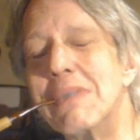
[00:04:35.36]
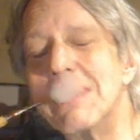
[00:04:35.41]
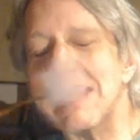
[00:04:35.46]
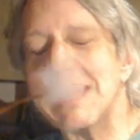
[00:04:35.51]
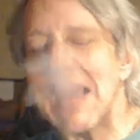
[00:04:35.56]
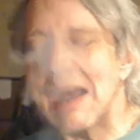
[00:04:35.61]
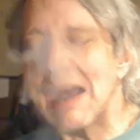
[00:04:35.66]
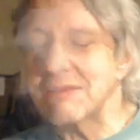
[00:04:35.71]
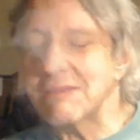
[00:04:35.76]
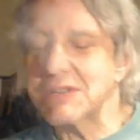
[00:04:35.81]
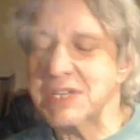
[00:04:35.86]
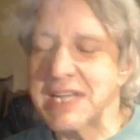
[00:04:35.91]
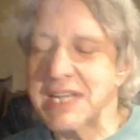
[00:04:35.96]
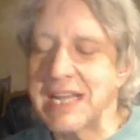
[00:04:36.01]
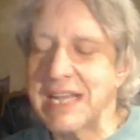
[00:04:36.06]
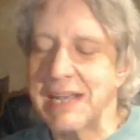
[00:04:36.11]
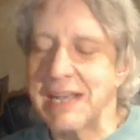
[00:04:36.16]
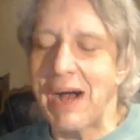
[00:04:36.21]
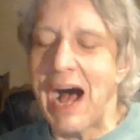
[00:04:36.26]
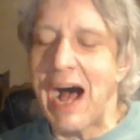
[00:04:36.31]
Yeah,
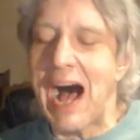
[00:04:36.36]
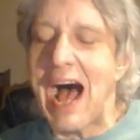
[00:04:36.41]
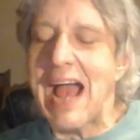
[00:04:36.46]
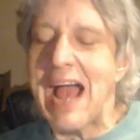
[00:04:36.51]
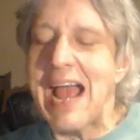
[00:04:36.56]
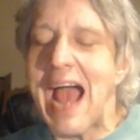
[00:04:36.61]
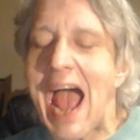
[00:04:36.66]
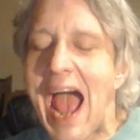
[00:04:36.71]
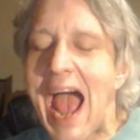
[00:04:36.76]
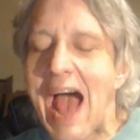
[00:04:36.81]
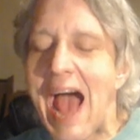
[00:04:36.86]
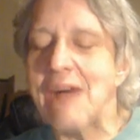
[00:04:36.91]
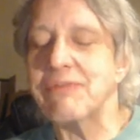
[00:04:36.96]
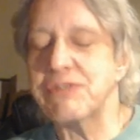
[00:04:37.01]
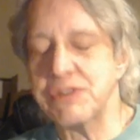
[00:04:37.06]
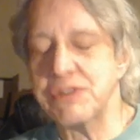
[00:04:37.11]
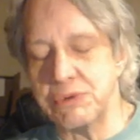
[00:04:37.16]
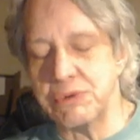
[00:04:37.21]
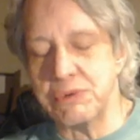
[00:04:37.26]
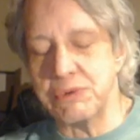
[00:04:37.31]
see, I
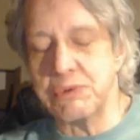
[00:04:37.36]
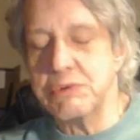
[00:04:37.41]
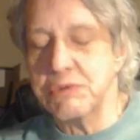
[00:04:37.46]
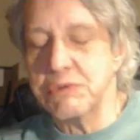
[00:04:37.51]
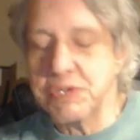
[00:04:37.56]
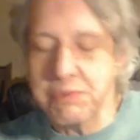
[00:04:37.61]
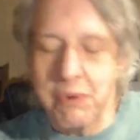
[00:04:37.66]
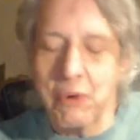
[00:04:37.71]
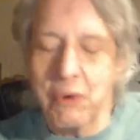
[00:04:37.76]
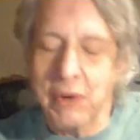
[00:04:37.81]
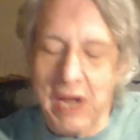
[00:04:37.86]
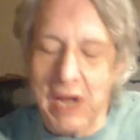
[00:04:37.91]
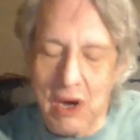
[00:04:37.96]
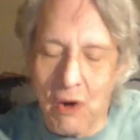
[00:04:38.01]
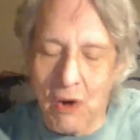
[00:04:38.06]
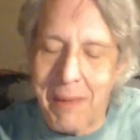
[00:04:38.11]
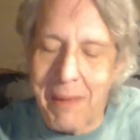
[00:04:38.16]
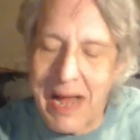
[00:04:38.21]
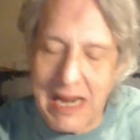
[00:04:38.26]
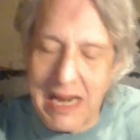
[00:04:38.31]
have to smoke
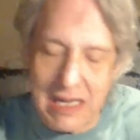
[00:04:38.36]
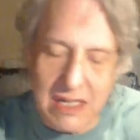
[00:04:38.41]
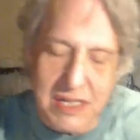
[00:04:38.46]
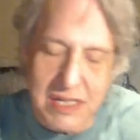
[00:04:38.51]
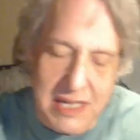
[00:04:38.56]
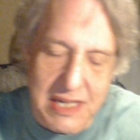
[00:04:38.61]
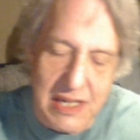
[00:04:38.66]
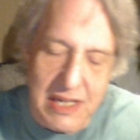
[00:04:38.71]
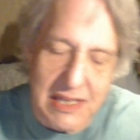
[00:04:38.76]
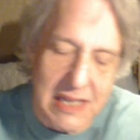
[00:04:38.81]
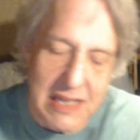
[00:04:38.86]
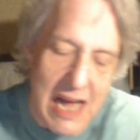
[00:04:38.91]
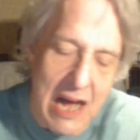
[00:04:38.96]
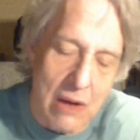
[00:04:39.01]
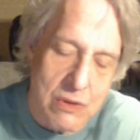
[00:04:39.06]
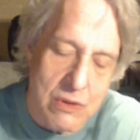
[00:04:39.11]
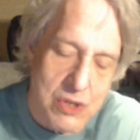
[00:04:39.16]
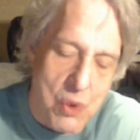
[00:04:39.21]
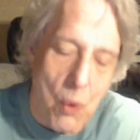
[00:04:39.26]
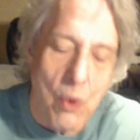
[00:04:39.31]
aromatics in the
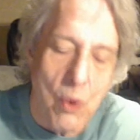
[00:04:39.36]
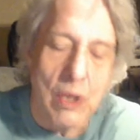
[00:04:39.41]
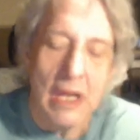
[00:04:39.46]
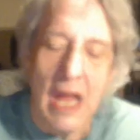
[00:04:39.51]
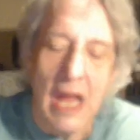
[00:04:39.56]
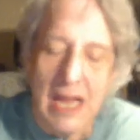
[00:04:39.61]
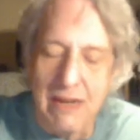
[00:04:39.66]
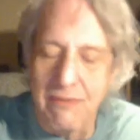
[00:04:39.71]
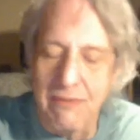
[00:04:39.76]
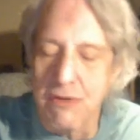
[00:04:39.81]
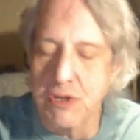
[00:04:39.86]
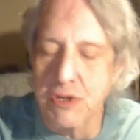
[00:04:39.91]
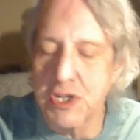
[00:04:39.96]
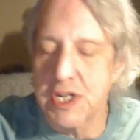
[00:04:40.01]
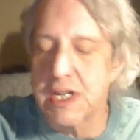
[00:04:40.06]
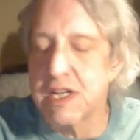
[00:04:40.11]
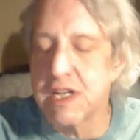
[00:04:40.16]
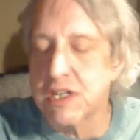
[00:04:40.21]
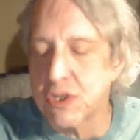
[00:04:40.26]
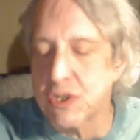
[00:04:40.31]
house, or light
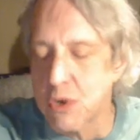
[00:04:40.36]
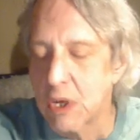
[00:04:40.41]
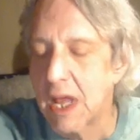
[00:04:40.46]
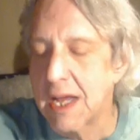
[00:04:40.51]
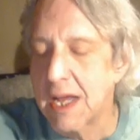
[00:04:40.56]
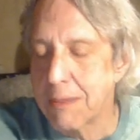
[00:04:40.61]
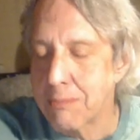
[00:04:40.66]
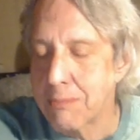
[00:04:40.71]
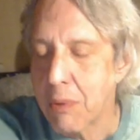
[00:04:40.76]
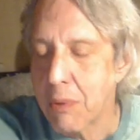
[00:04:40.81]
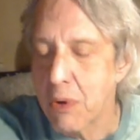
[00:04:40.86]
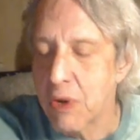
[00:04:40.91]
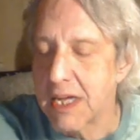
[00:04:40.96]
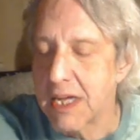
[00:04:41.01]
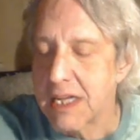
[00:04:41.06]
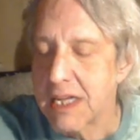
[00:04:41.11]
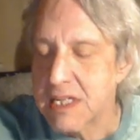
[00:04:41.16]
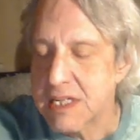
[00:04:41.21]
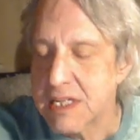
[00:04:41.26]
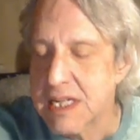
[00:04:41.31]
Virginias or light
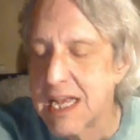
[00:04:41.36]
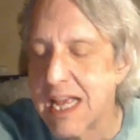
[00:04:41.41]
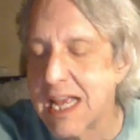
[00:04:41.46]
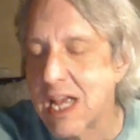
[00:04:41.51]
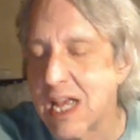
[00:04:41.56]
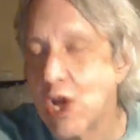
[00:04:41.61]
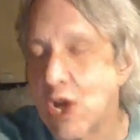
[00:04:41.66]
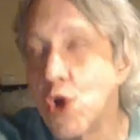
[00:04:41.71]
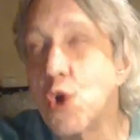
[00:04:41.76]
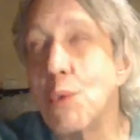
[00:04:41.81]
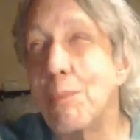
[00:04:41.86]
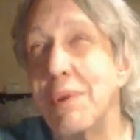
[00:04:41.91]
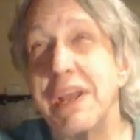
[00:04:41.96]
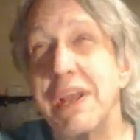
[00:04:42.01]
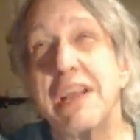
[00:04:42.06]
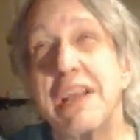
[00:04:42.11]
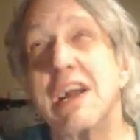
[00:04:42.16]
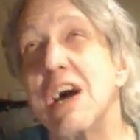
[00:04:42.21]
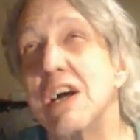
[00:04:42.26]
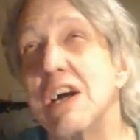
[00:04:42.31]
Burleys,
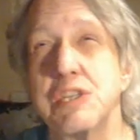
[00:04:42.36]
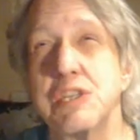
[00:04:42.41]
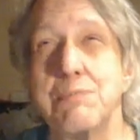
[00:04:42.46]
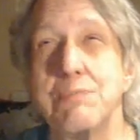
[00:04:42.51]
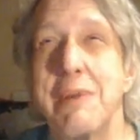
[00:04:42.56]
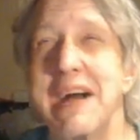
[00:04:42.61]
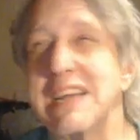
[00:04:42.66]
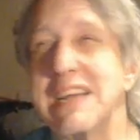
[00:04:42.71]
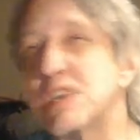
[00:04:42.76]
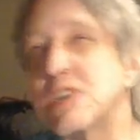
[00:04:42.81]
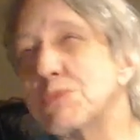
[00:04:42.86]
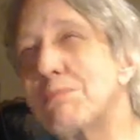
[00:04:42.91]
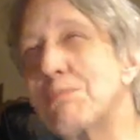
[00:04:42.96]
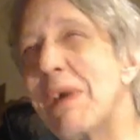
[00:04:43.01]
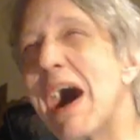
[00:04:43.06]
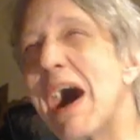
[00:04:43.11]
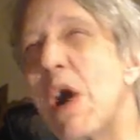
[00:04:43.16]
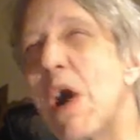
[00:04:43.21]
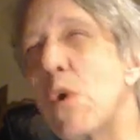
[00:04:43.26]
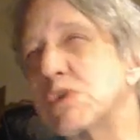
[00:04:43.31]
because my
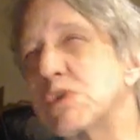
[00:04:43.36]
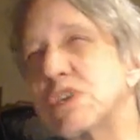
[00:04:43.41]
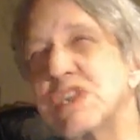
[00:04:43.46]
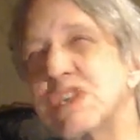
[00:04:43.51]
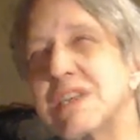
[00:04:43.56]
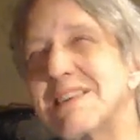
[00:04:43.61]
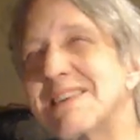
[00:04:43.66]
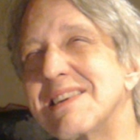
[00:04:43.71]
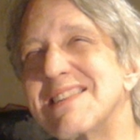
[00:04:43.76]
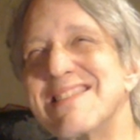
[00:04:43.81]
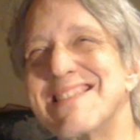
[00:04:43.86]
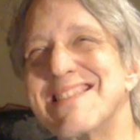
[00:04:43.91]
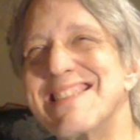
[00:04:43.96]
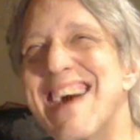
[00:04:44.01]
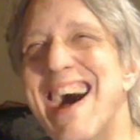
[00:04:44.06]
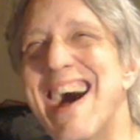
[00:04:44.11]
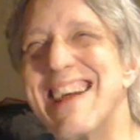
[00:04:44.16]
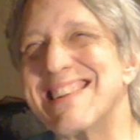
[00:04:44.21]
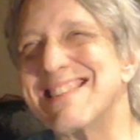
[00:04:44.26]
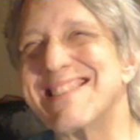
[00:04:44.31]
spouse does
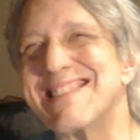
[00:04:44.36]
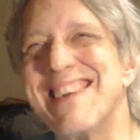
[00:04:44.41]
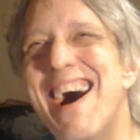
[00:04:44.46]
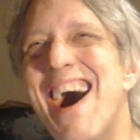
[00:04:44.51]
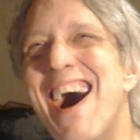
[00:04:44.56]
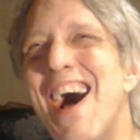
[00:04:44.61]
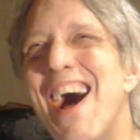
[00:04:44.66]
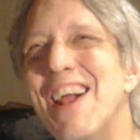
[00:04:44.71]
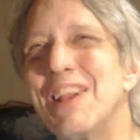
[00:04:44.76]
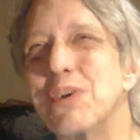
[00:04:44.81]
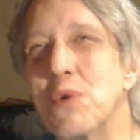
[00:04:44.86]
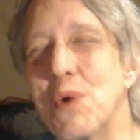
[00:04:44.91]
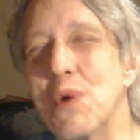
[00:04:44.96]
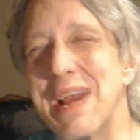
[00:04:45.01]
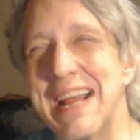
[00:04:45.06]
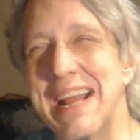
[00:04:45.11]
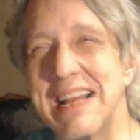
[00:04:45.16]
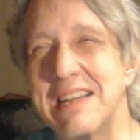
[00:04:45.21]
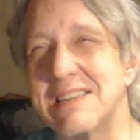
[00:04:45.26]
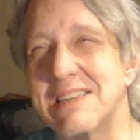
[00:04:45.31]
not
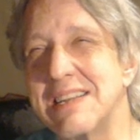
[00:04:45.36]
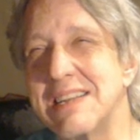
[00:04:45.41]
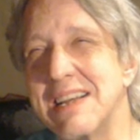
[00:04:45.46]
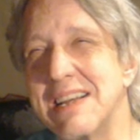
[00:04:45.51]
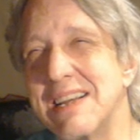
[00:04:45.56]
tolerate